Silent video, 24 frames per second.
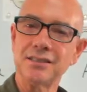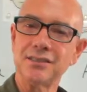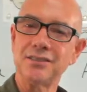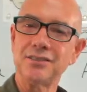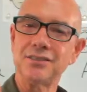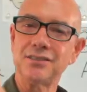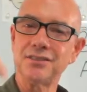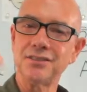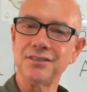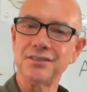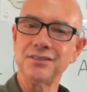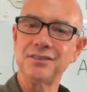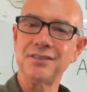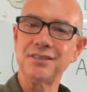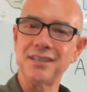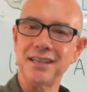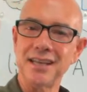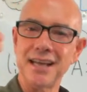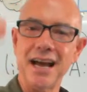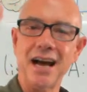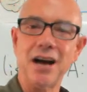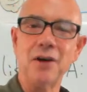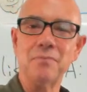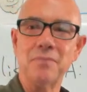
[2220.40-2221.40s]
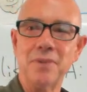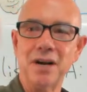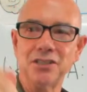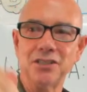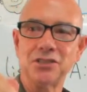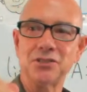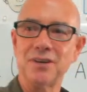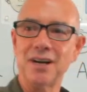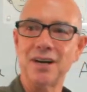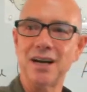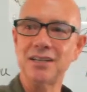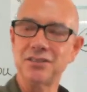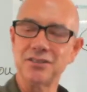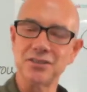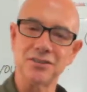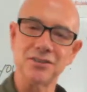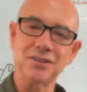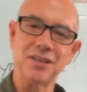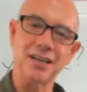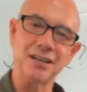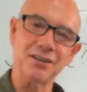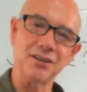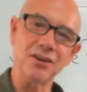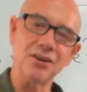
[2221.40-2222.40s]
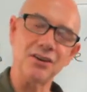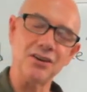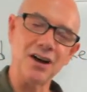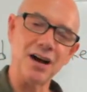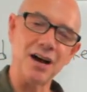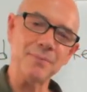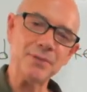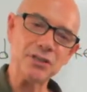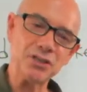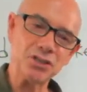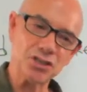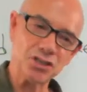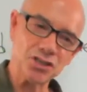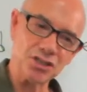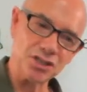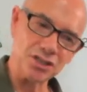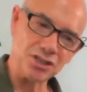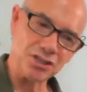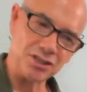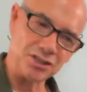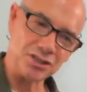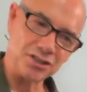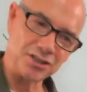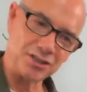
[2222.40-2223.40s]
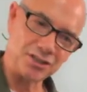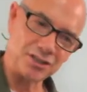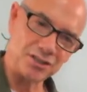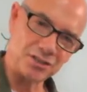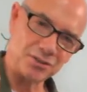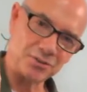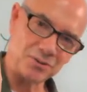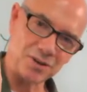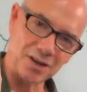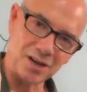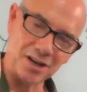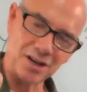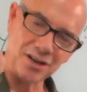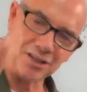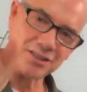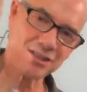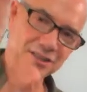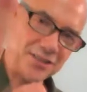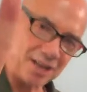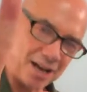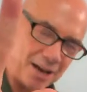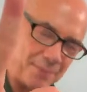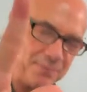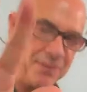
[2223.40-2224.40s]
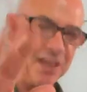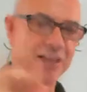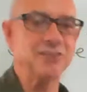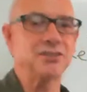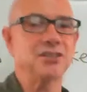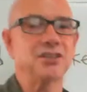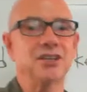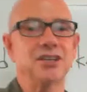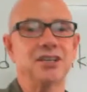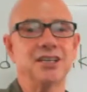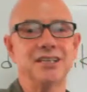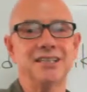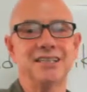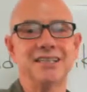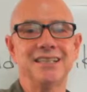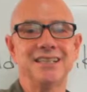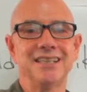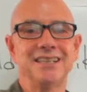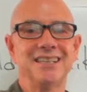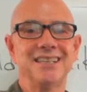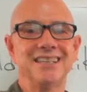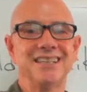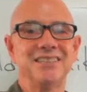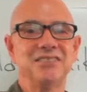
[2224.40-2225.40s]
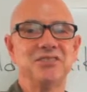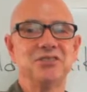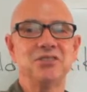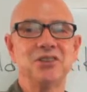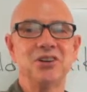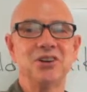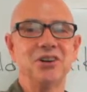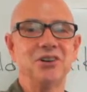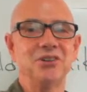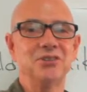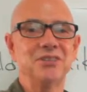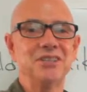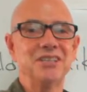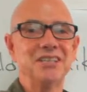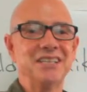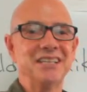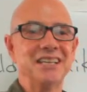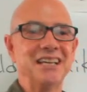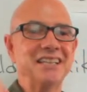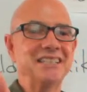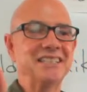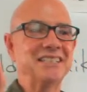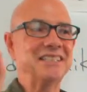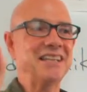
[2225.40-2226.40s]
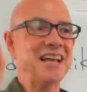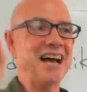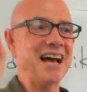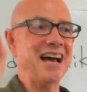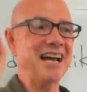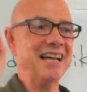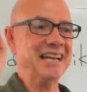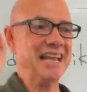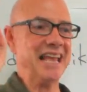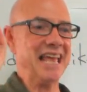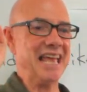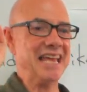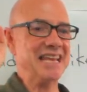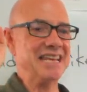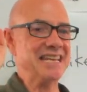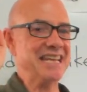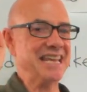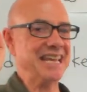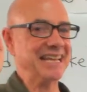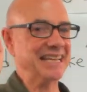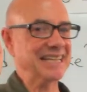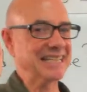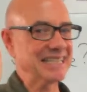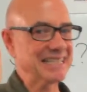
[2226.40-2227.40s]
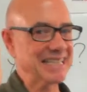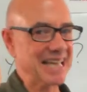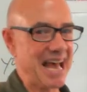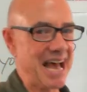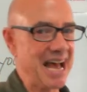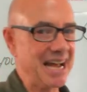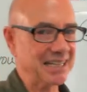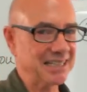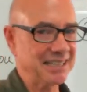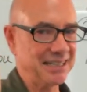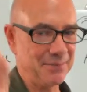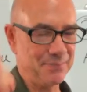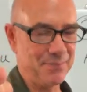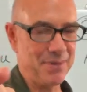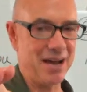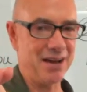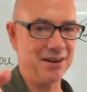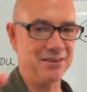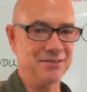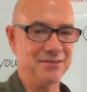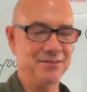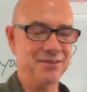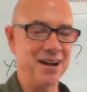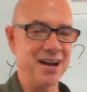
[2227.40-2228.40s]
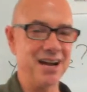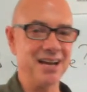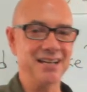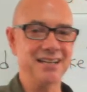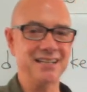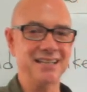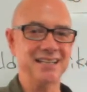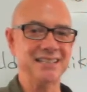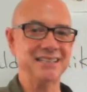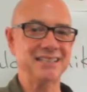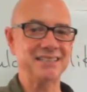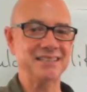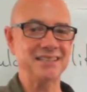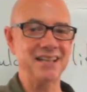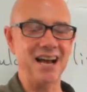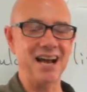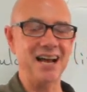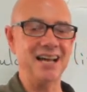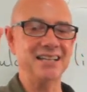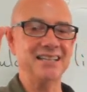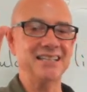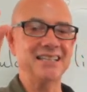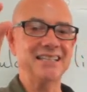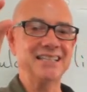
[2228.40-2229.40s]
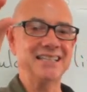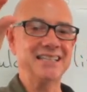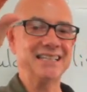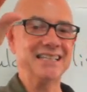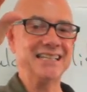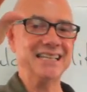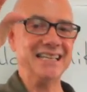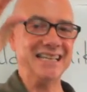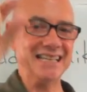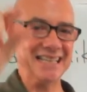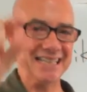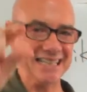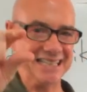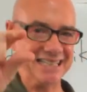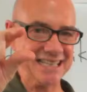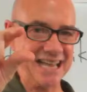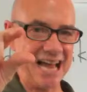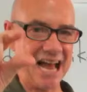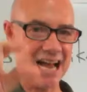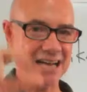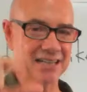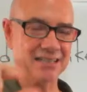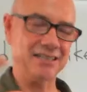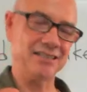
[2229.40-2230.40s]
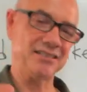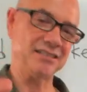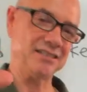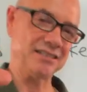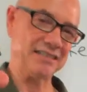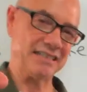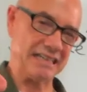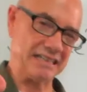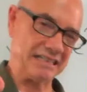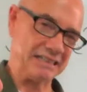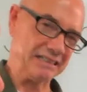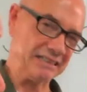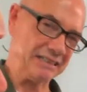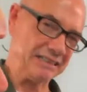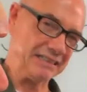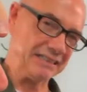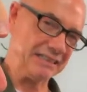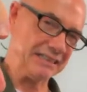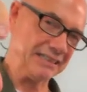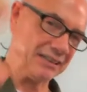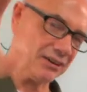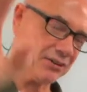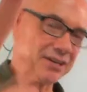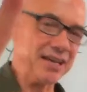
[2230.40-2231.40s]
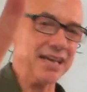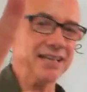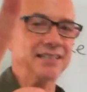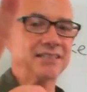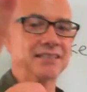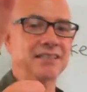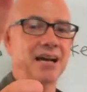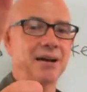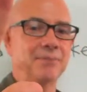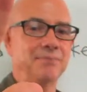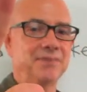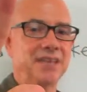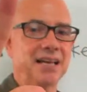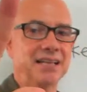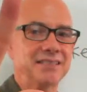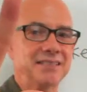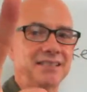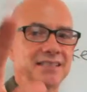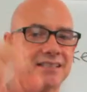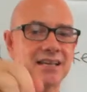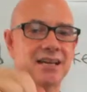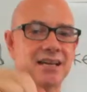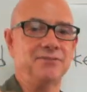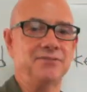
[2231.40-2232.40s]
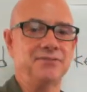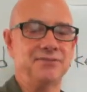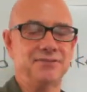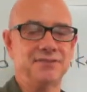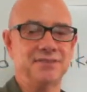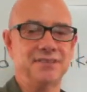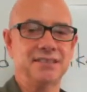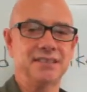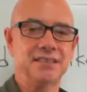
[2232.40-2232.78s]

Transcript: to see how much, right? So like, oh, how much sugar do you want? Oh, stop, that's good. So it's not an exact amount, right? It's not exact. It's just like, oh, okay, stop, that's enough.